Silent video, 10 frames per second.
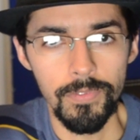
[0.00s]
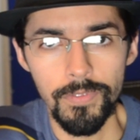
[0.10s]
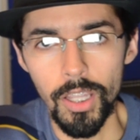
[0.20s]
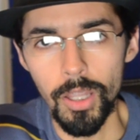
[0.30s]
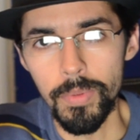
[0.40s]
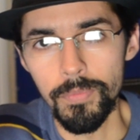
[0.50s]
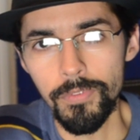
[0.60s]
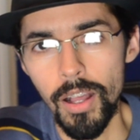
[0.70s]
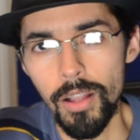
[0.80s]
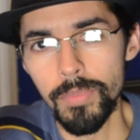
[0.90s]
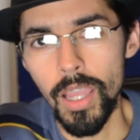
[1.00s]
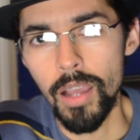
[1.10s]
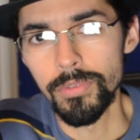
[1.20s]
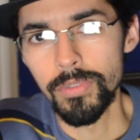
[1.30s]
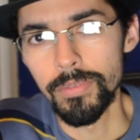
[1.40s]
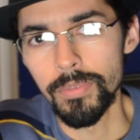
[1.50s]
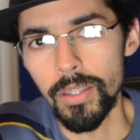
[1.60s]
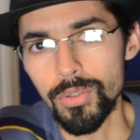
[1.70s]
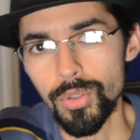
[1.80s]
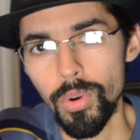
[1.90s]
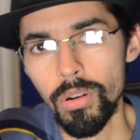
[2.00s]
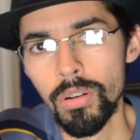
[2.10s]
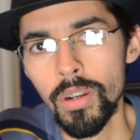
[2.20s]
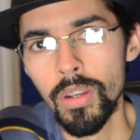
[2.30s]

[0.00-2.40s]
Follow me on Twitter.